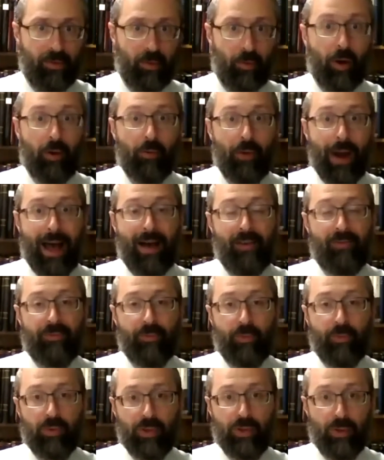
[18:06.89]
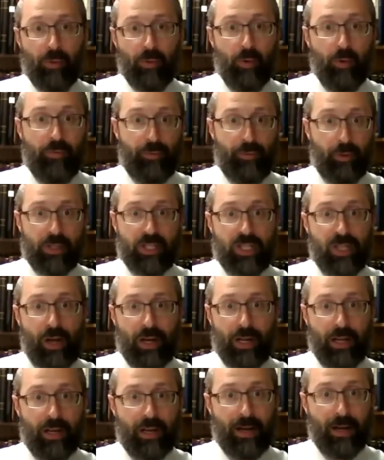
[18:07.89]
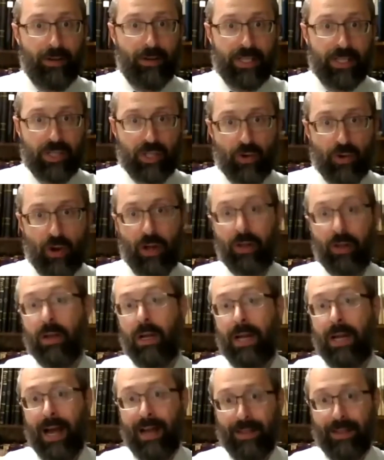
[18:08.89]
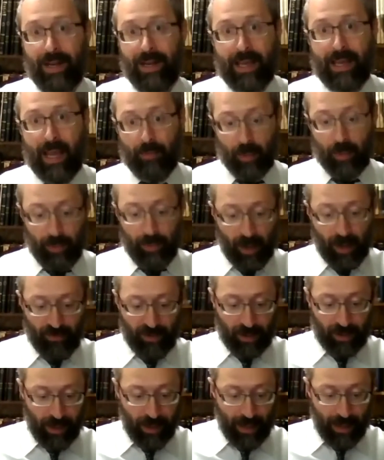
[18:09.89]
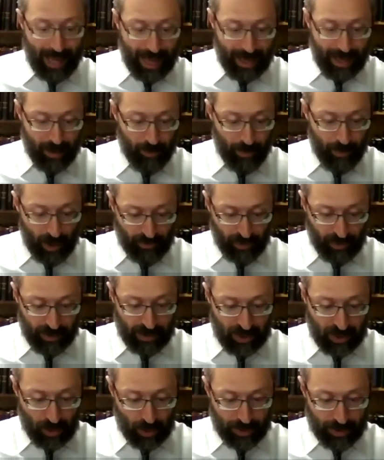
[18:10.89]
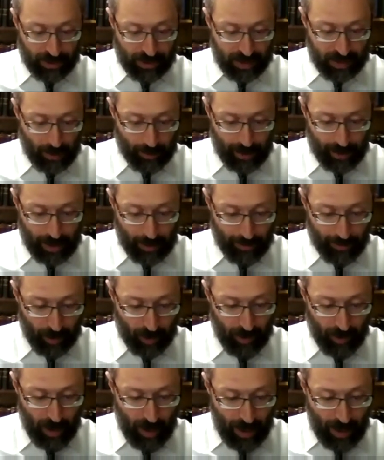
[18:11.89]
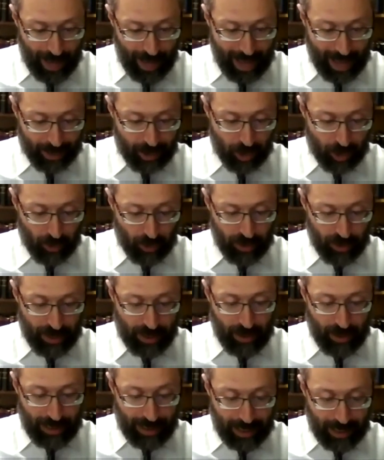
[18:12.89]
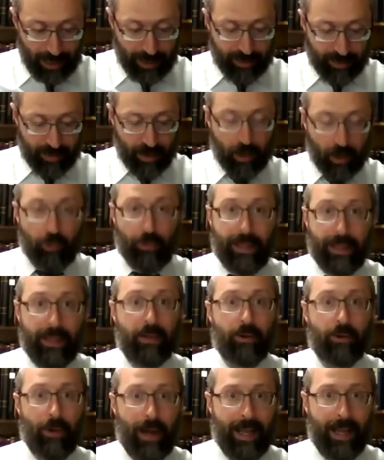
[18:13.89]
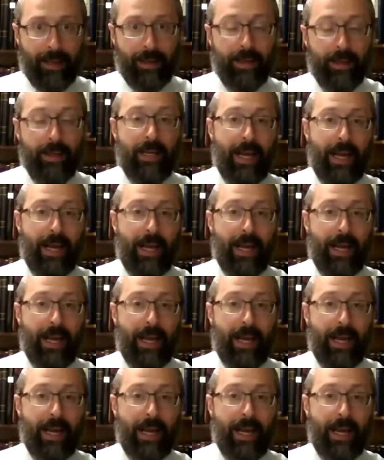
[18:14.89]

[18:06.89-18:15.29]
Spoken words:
Or Rav, who first studied in Eretz Yisrael, and then he came to Bavel, and in Bavel he saw that some people actually eat green grain.